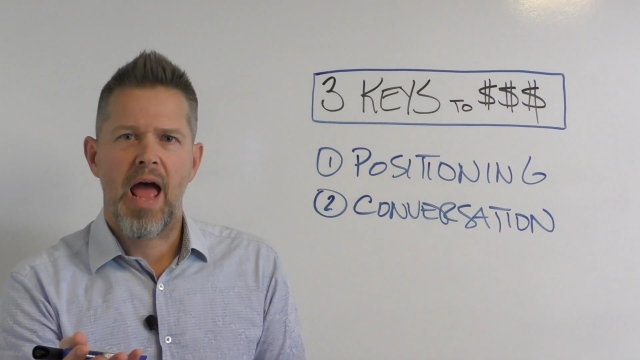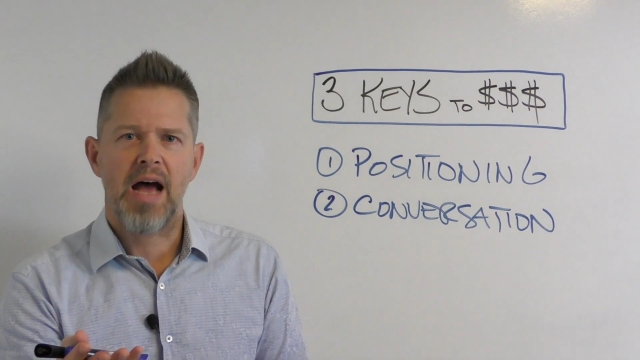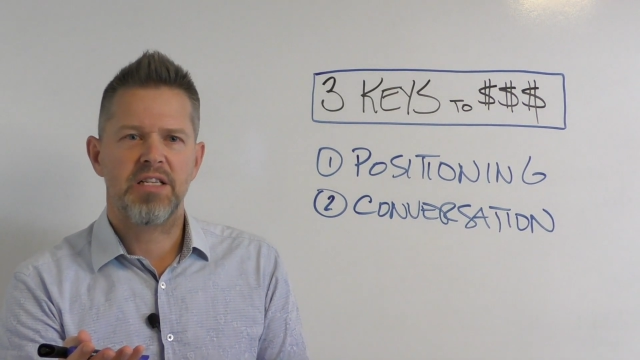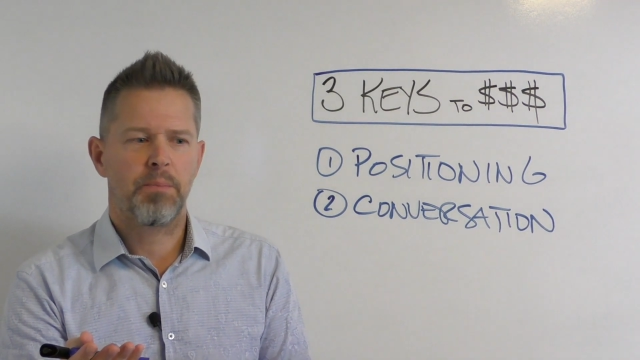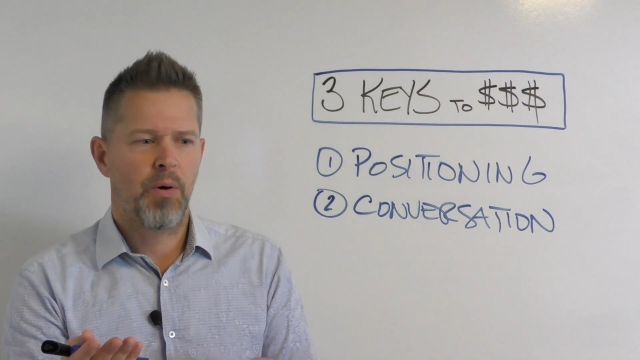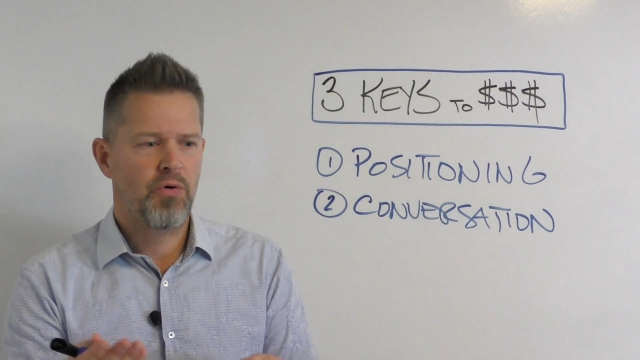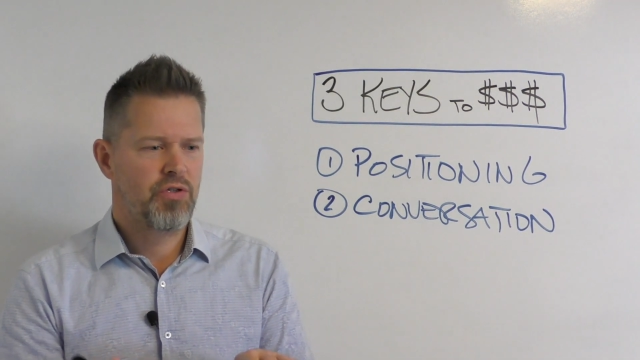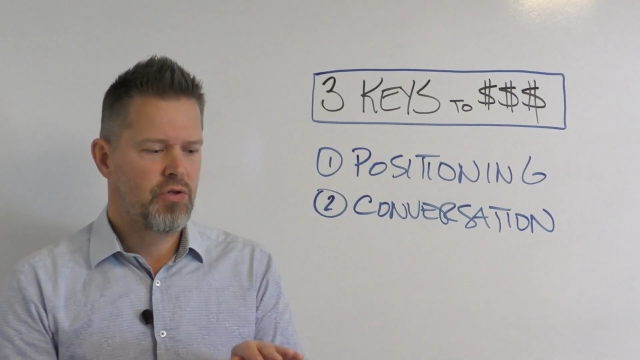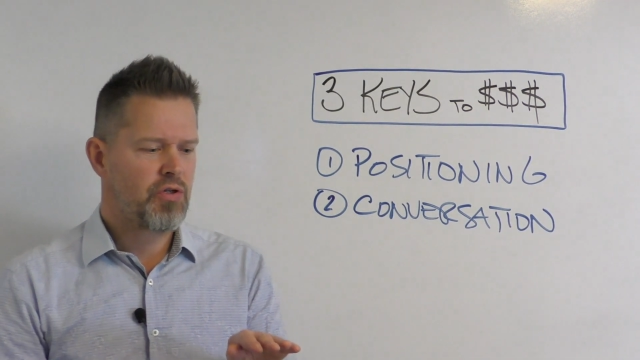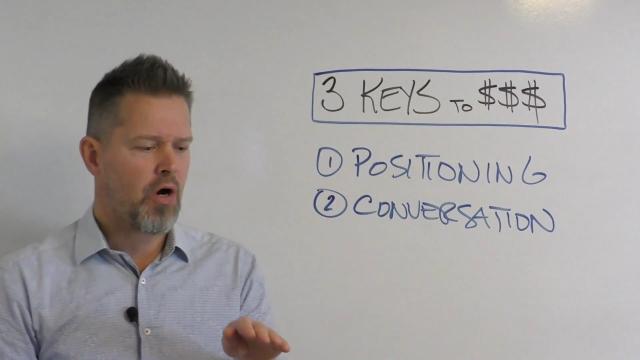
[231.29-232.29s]
as
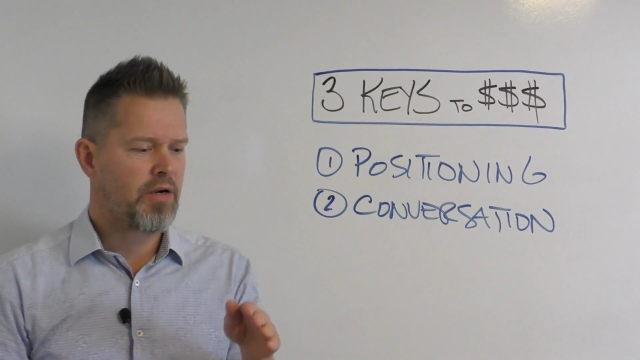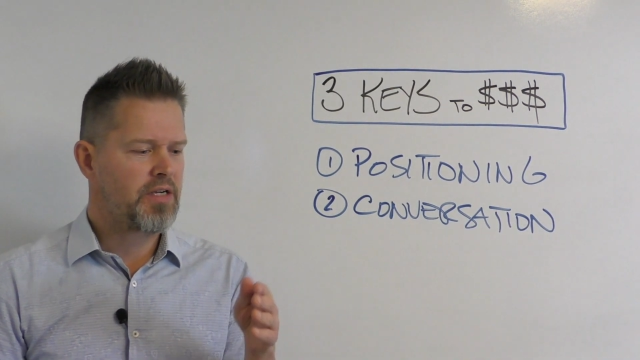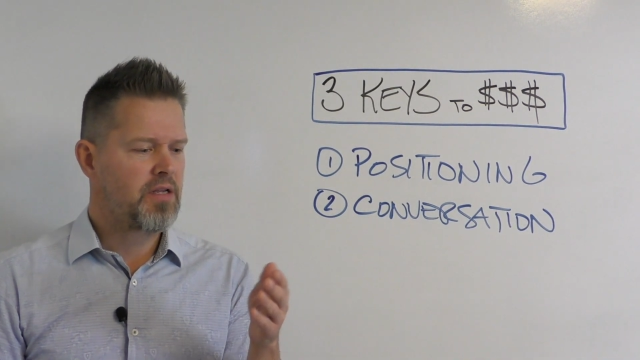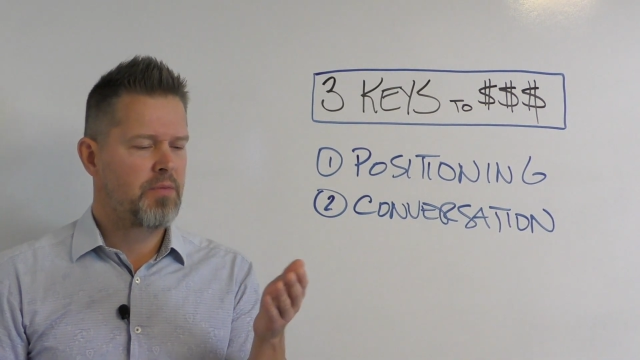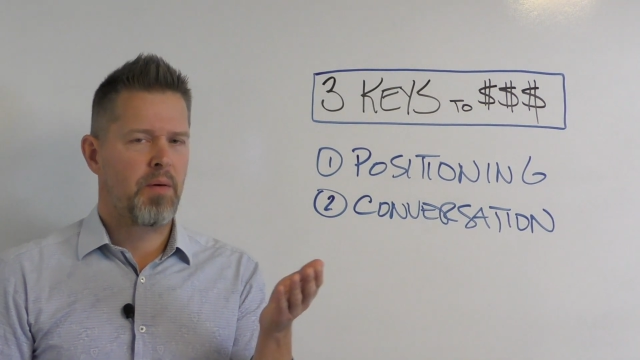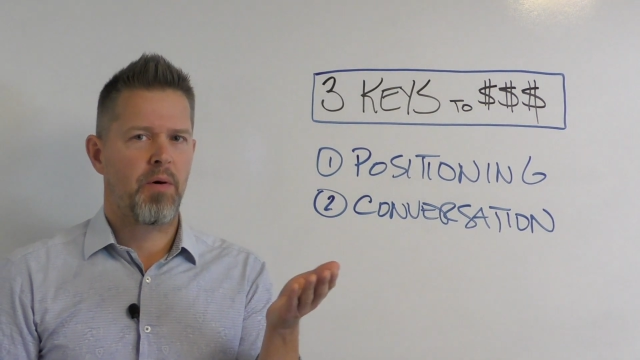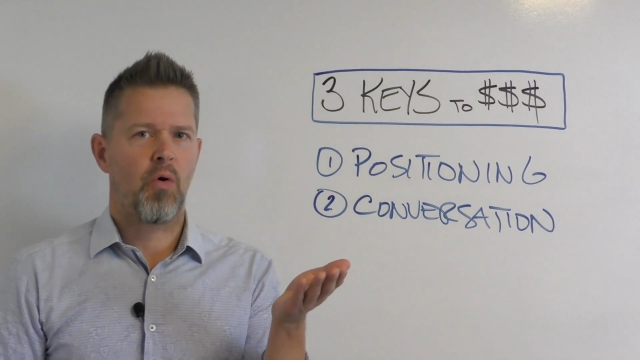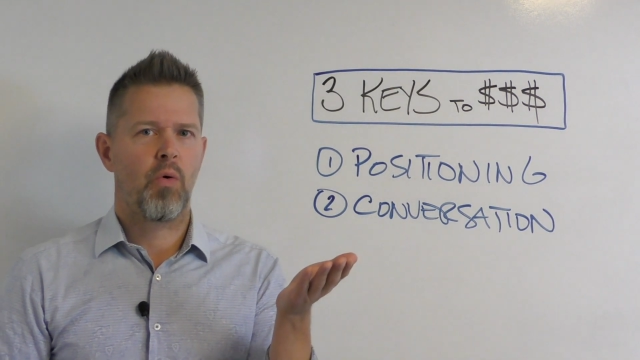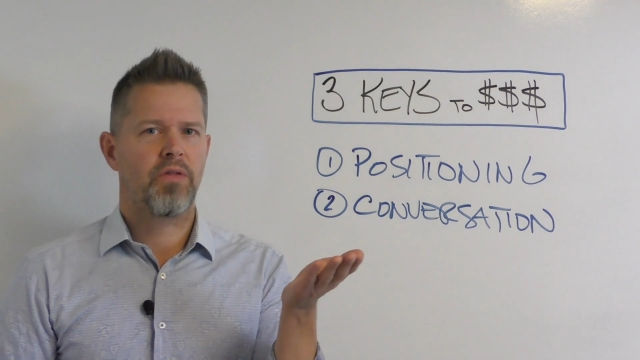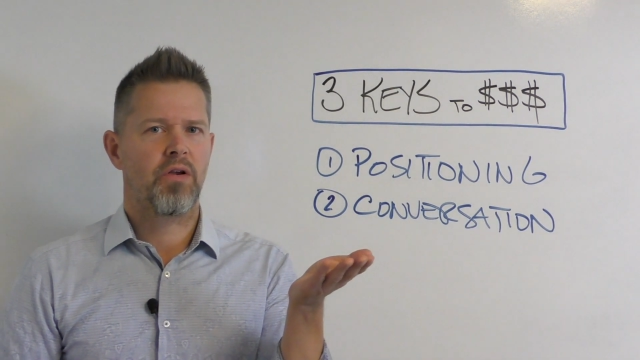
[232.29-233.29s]
opposed to talking to them
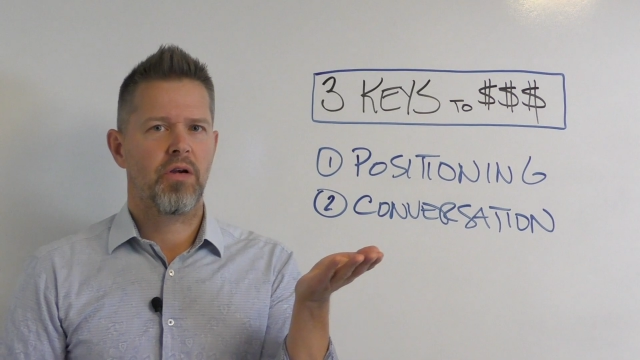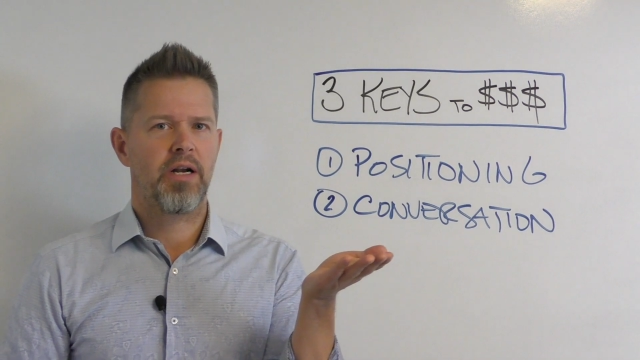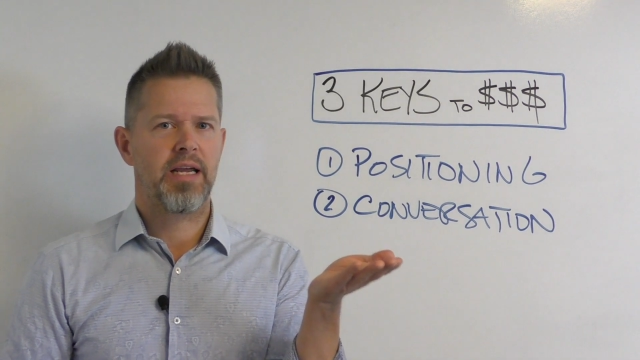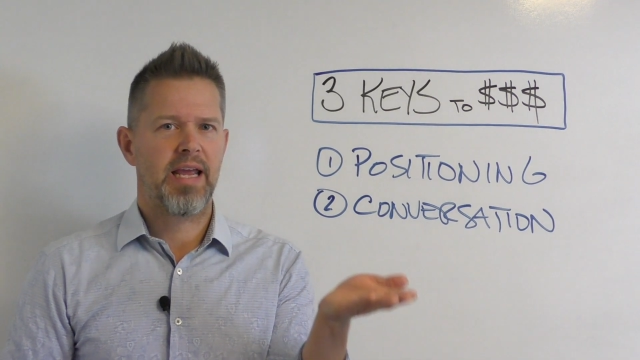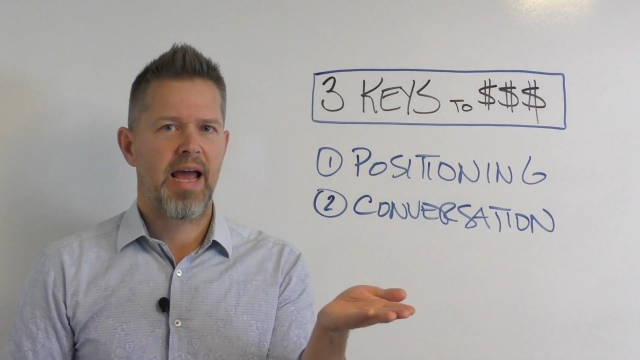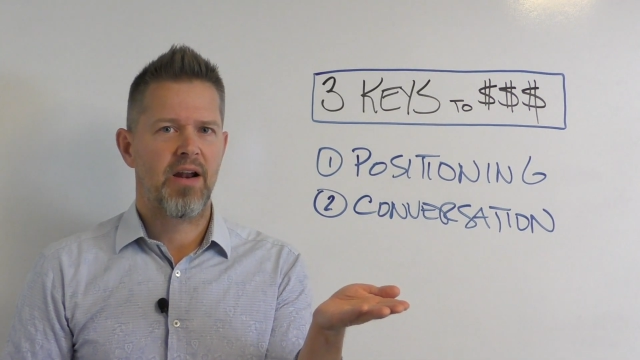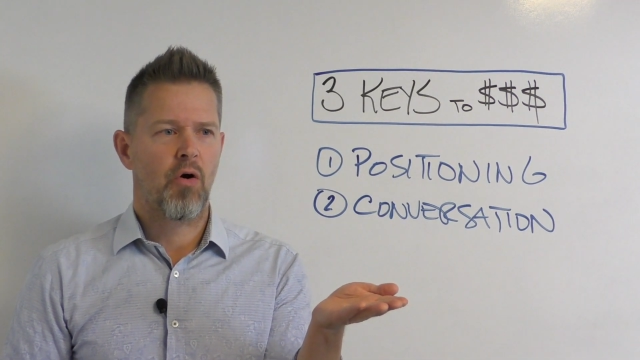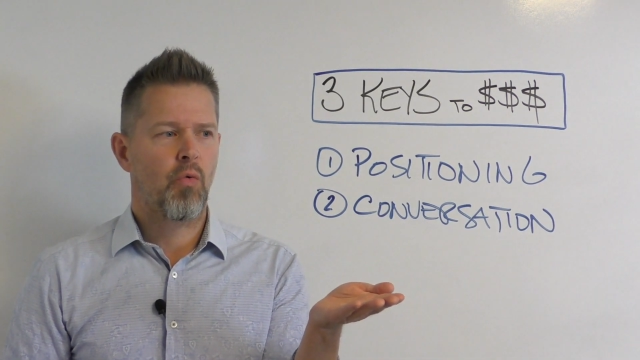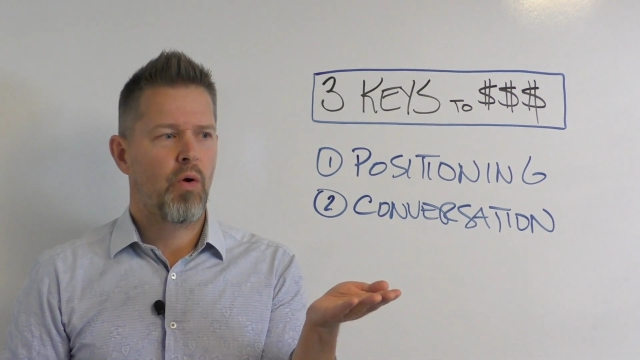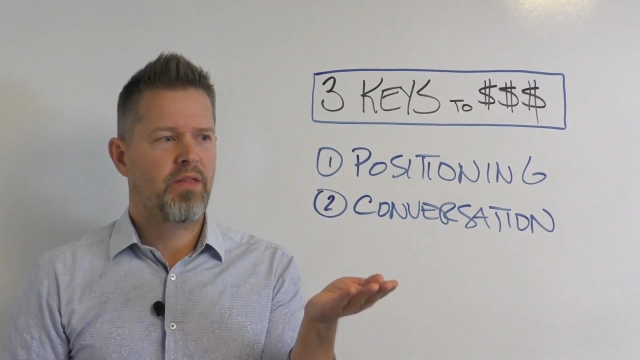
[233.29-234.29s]
about what they're going to get
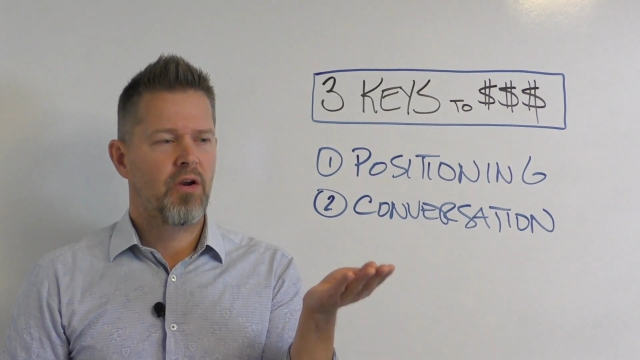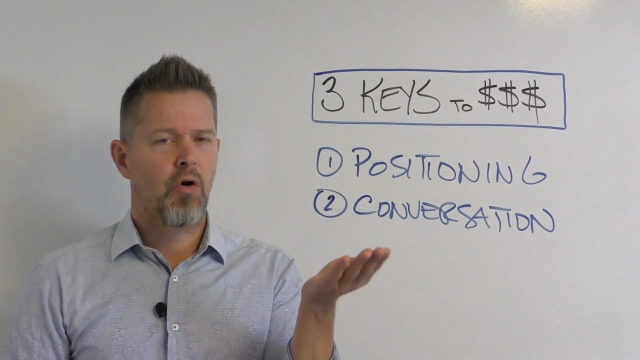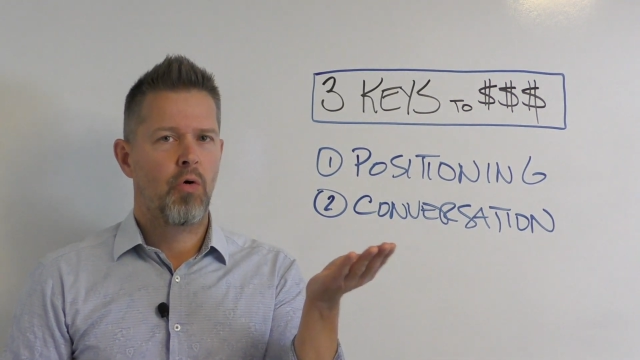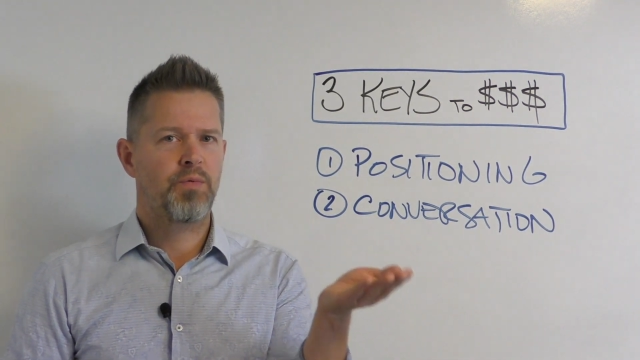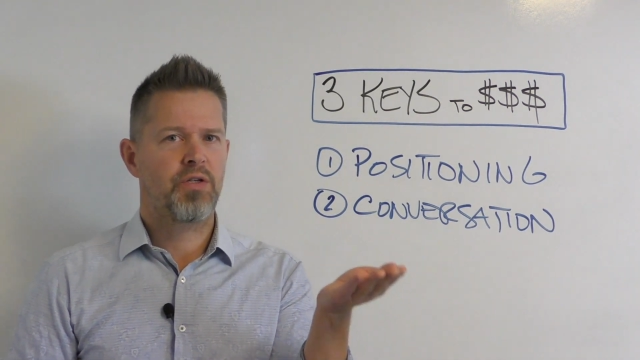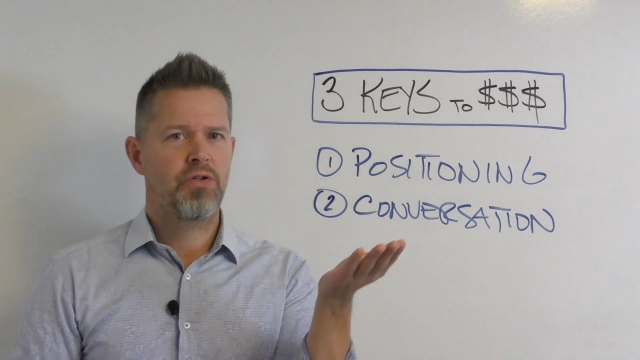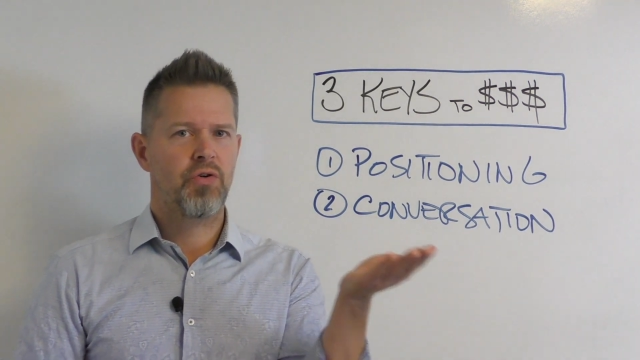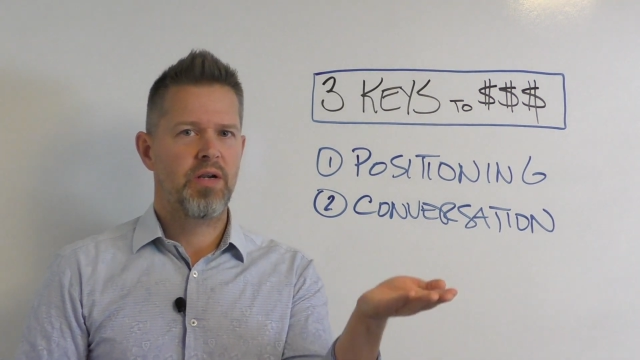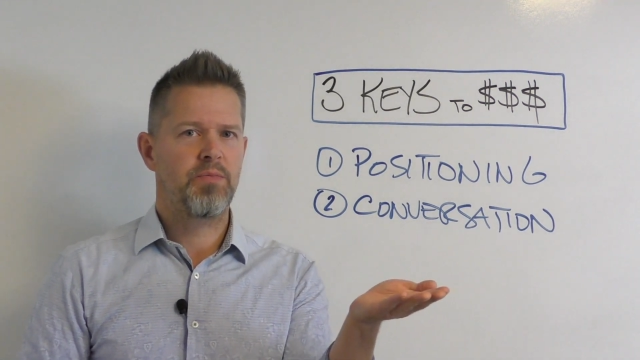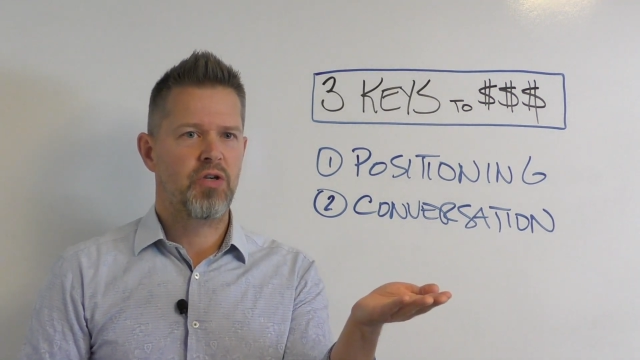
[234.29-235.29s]
or what their hopes and
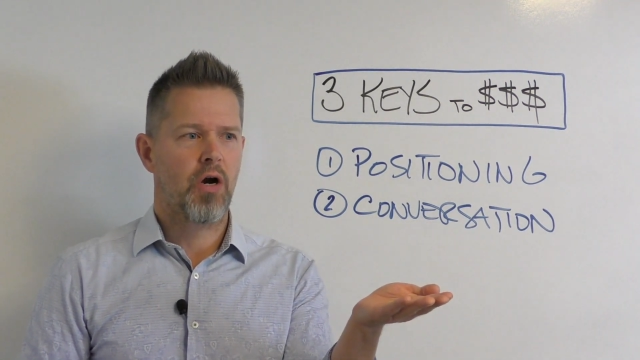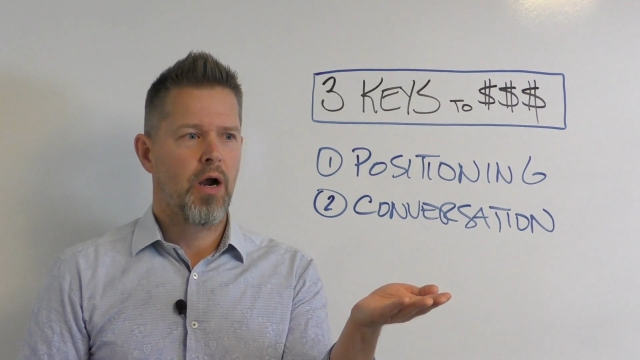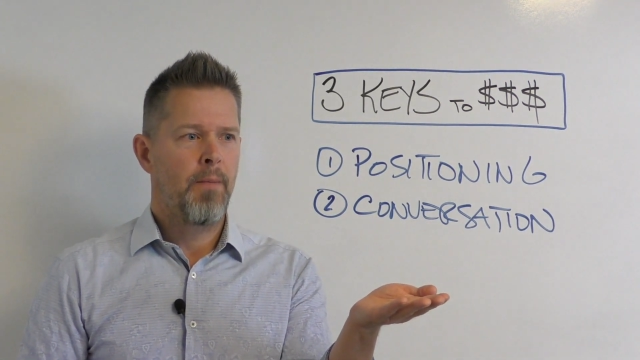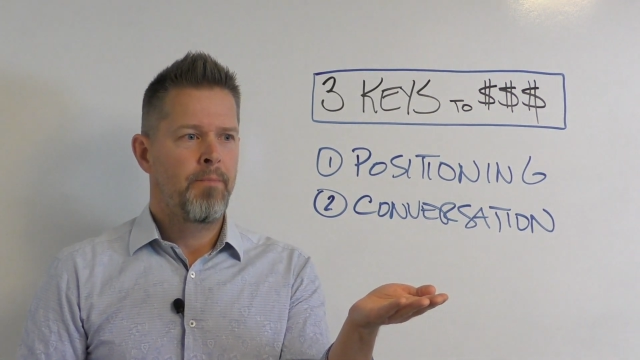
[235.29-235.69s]
dreams are,